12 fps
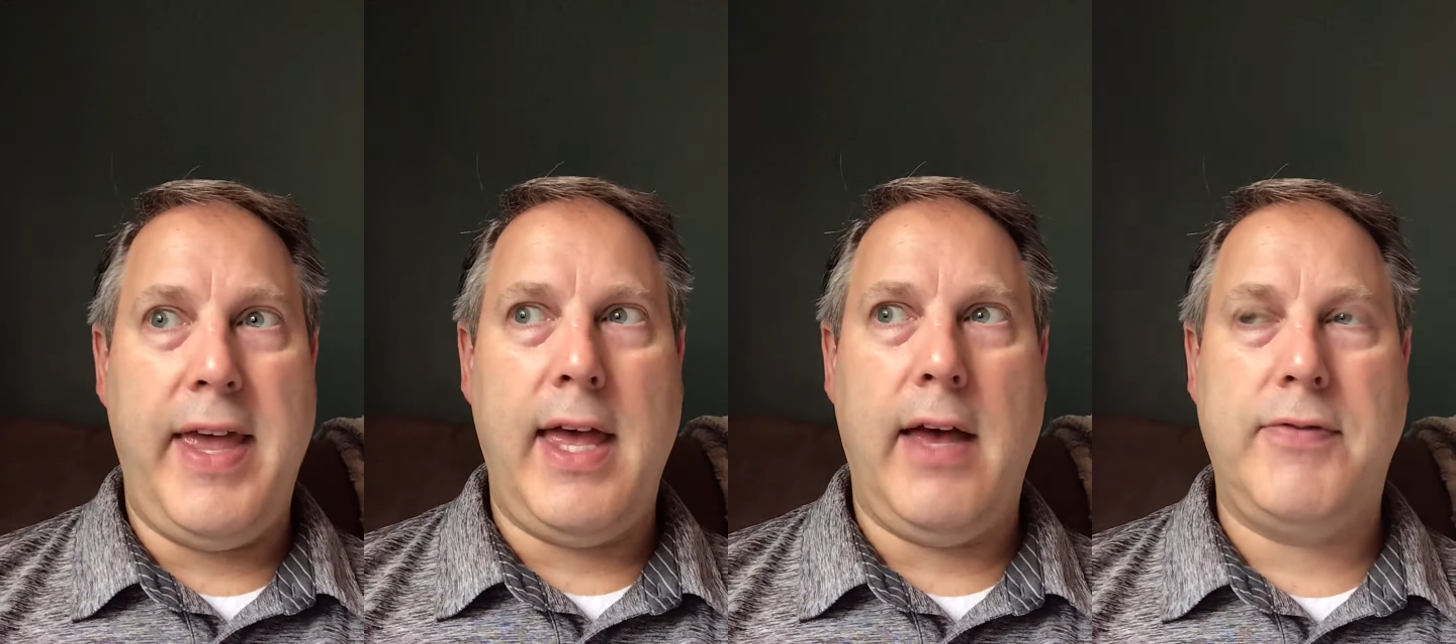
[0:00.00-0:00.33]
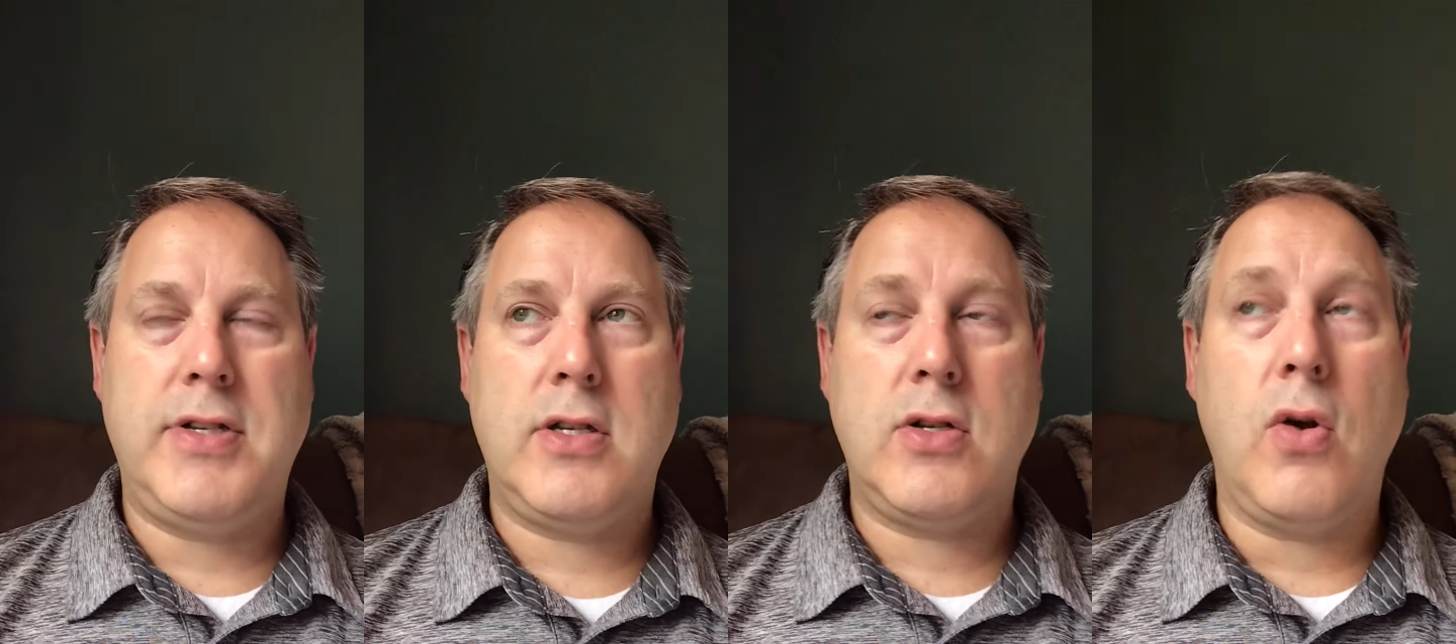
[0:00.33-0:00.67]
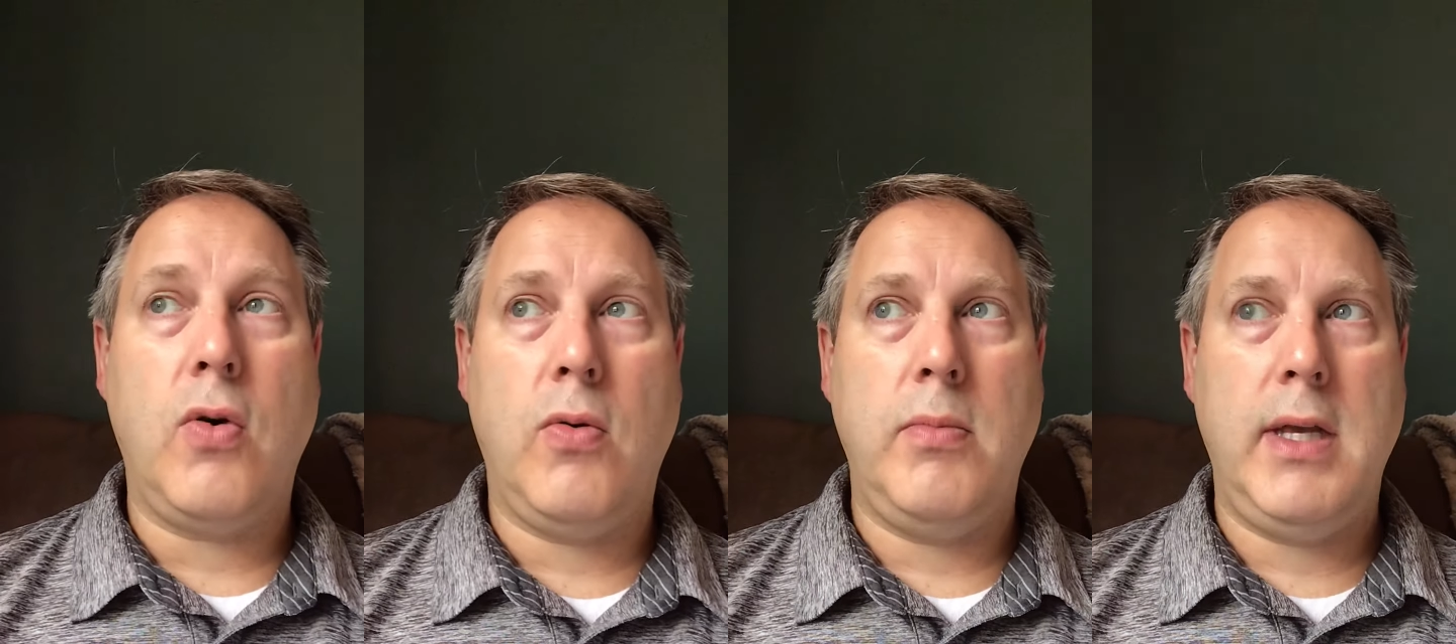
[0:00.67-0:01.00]
have
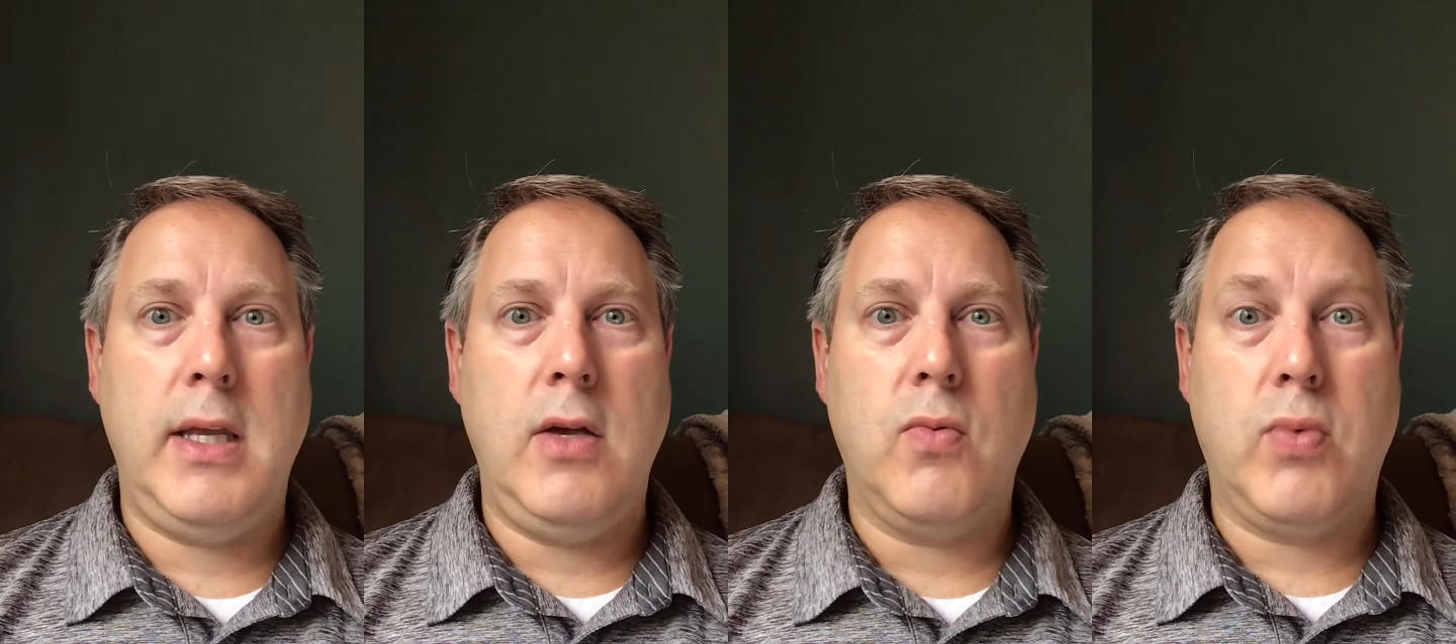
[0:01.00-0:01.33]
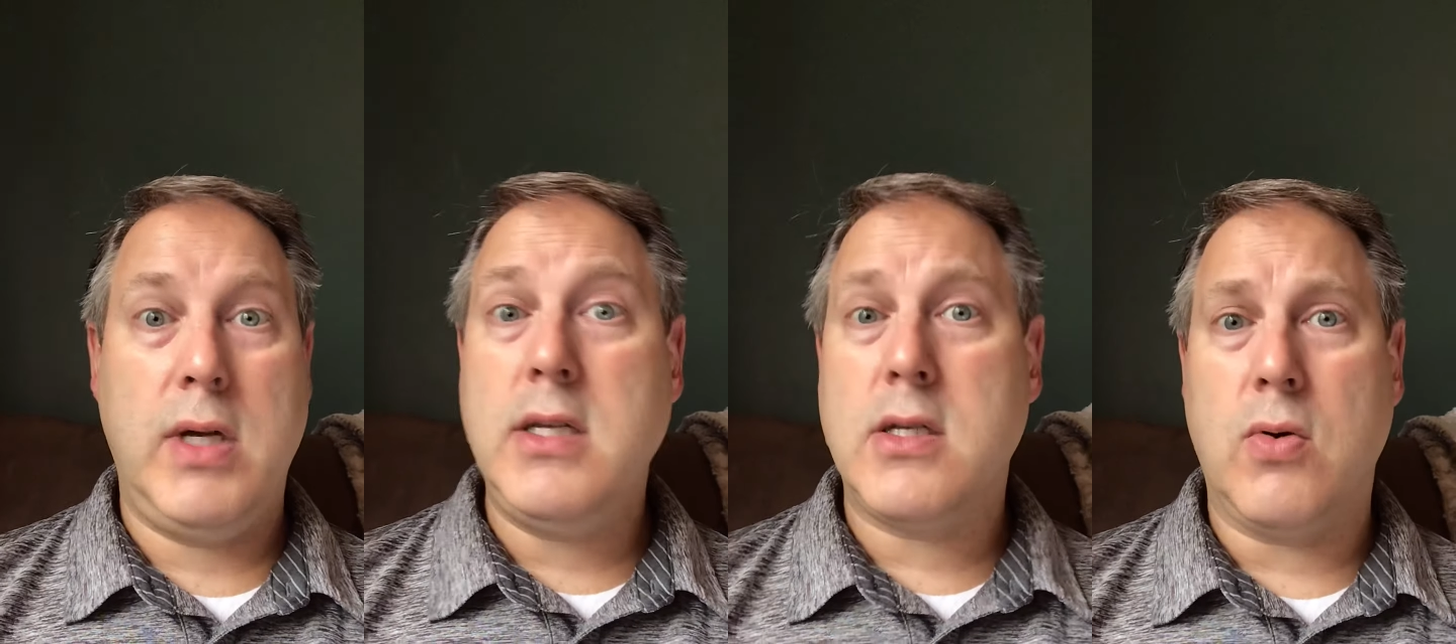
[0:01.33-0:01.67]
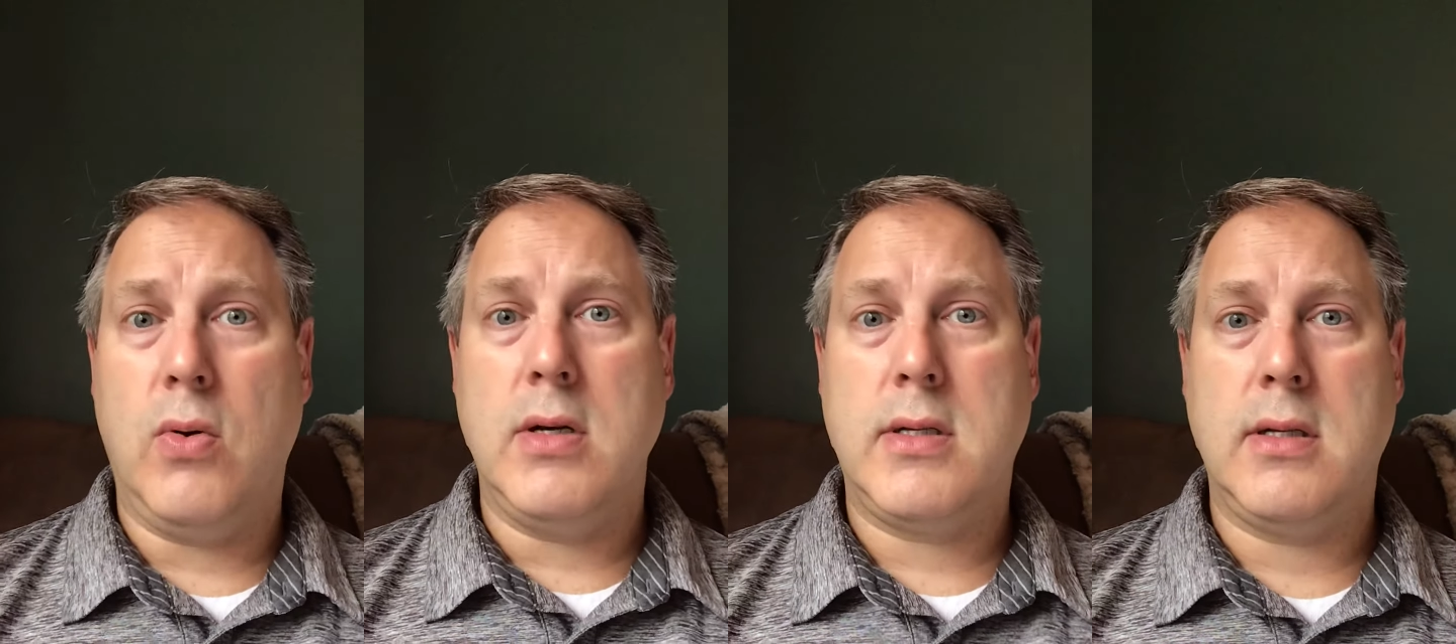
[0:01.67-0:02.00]
so many
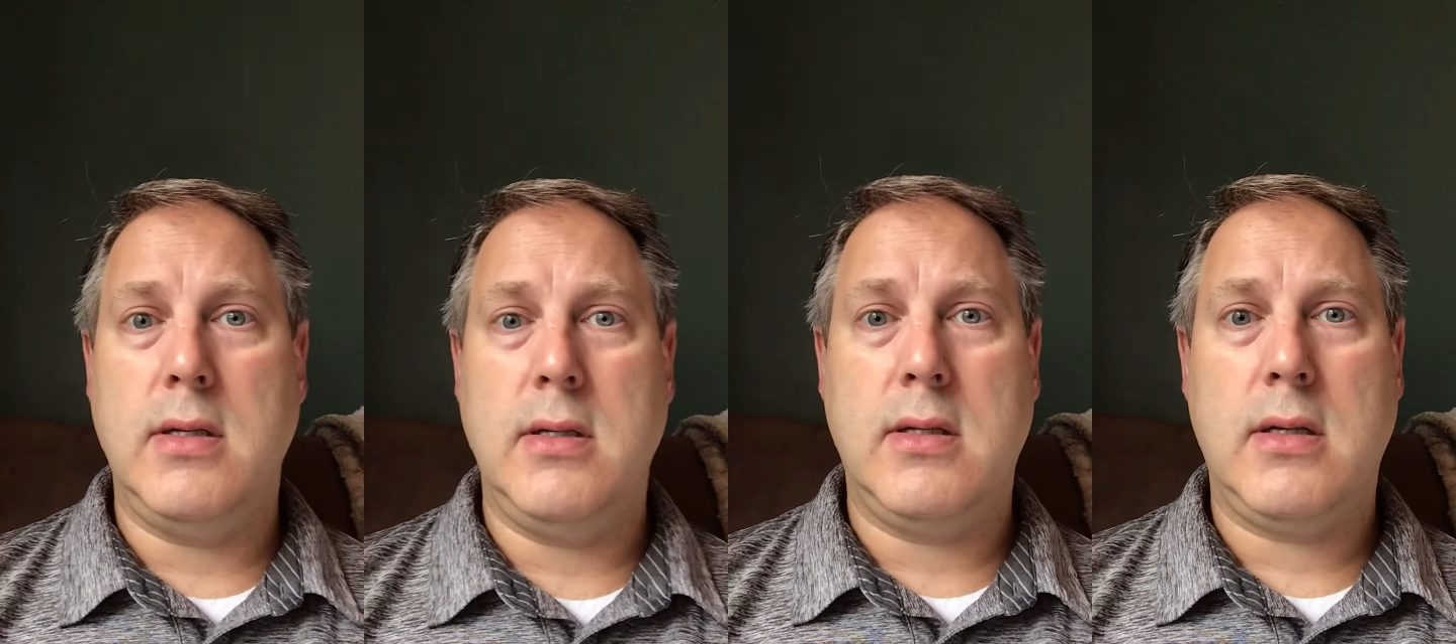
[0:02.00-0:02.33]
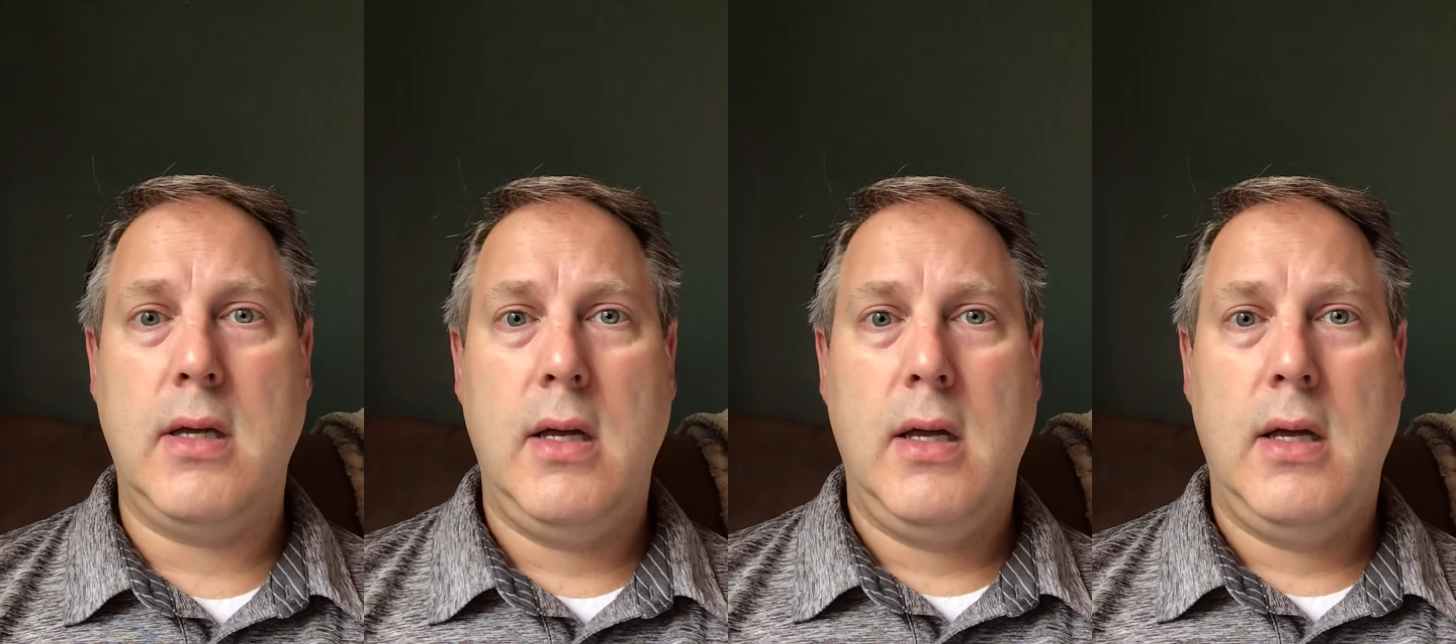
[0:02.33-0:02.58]
resources